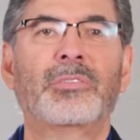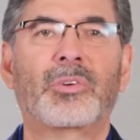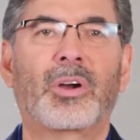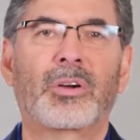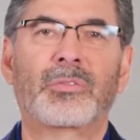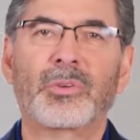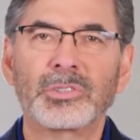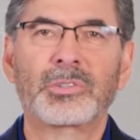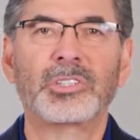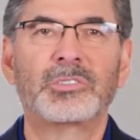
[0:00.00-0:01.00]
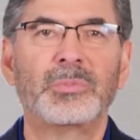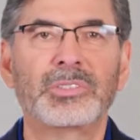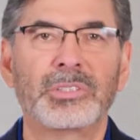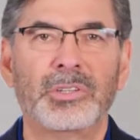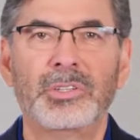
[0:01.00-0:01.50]
for our first
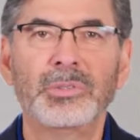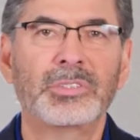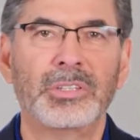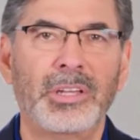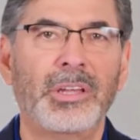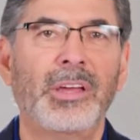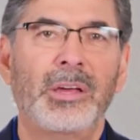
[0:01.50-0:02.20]
Christmas in a new city